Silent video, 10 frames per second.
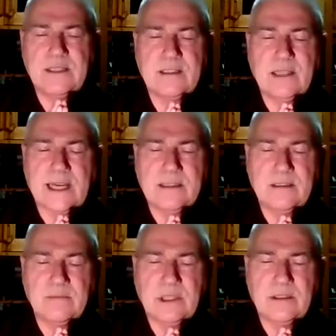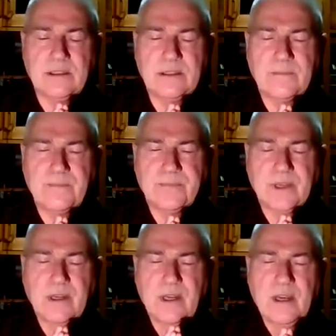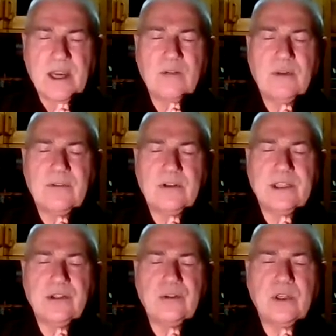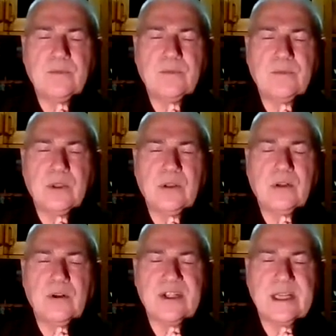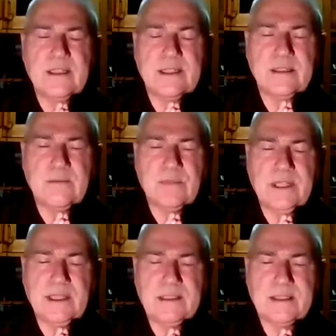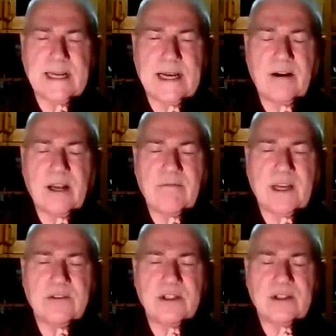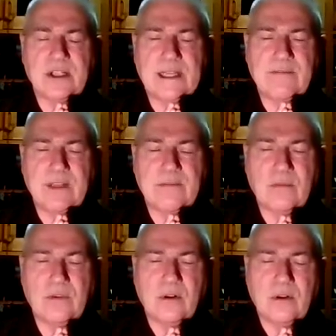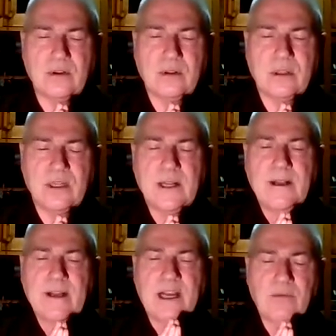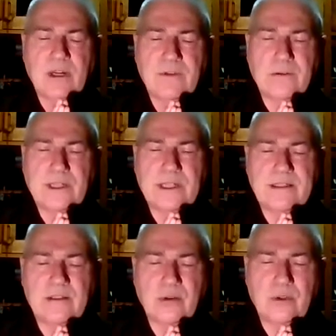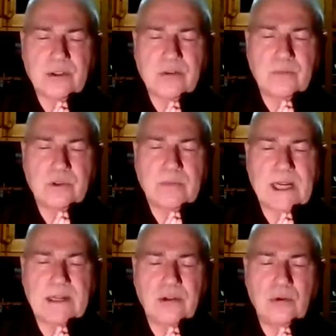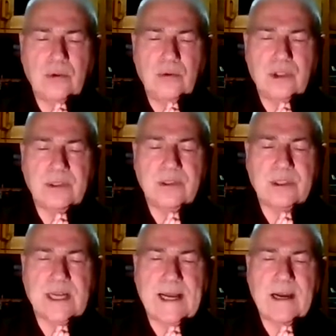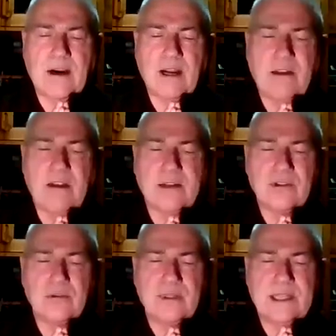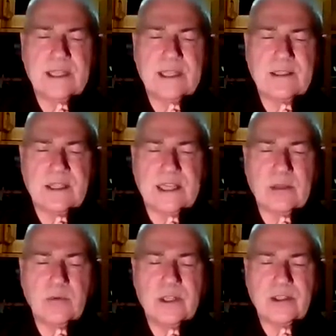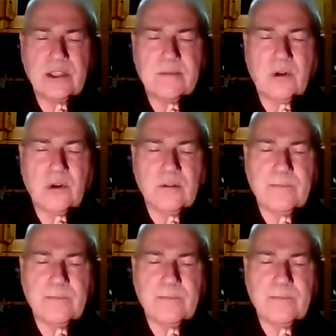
enlightenment. However innumerable all sentient beings are, I vow to save them all. However inexhaustible my delusions are, I vow to extinguish them all.